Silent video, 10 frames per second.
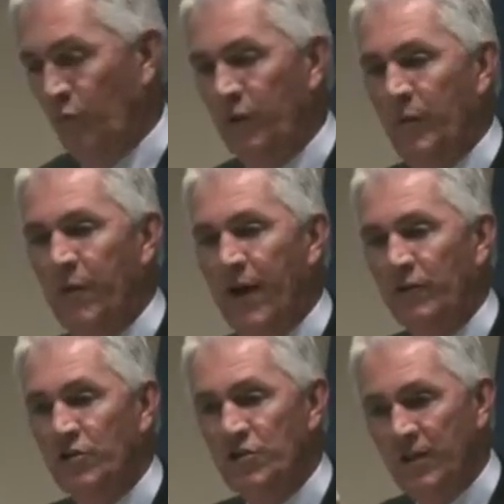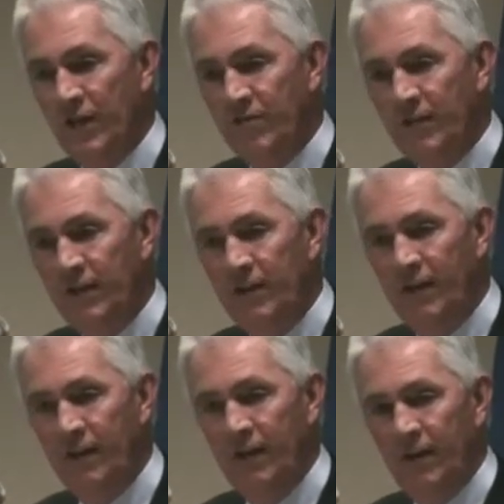We impact their
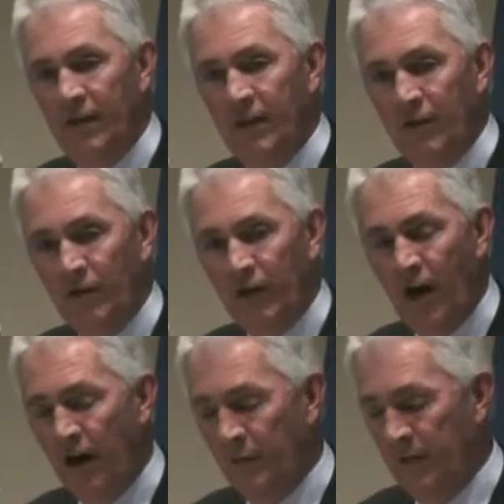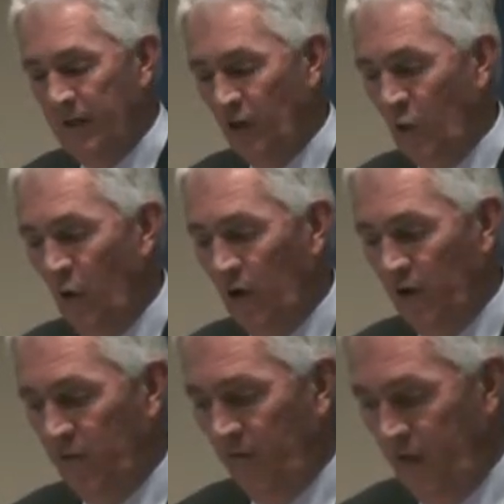safety, their economy, and their
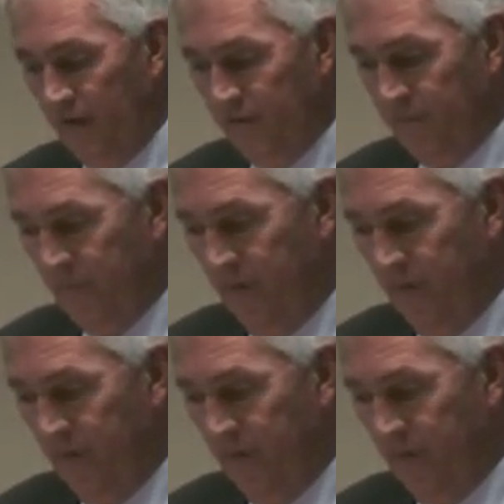quality of life.